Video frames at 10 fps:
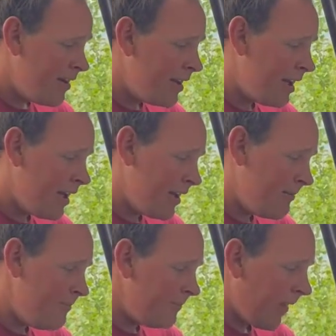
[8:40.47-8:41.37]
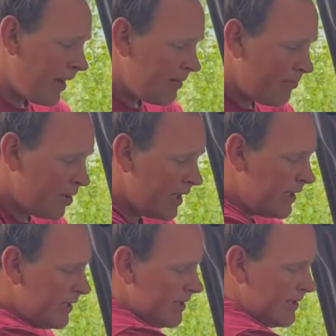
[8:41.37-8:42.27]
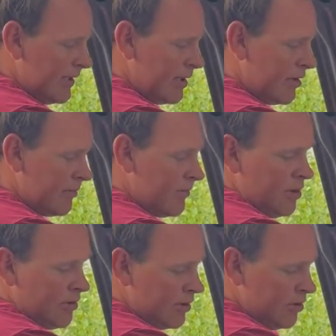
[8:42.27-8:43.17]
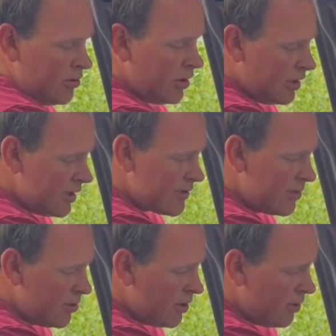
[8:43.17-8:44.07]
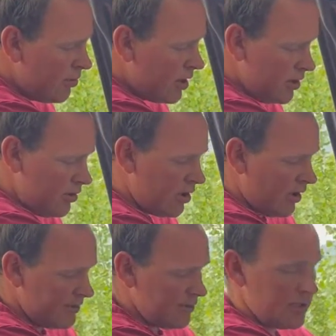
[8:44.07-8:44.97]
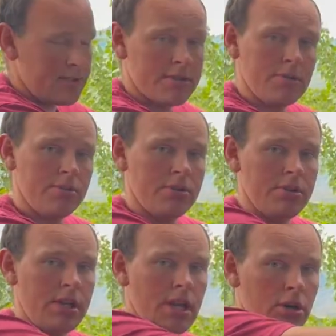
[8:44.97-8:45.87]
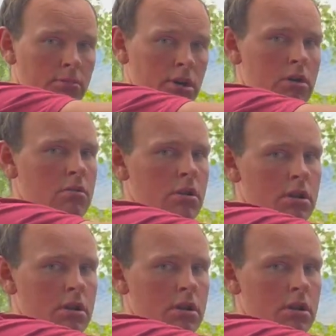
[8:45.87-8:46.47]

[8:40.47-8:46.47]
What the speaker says: But you know, you could get a Super Duty one, and you could also get the Super Duty elbow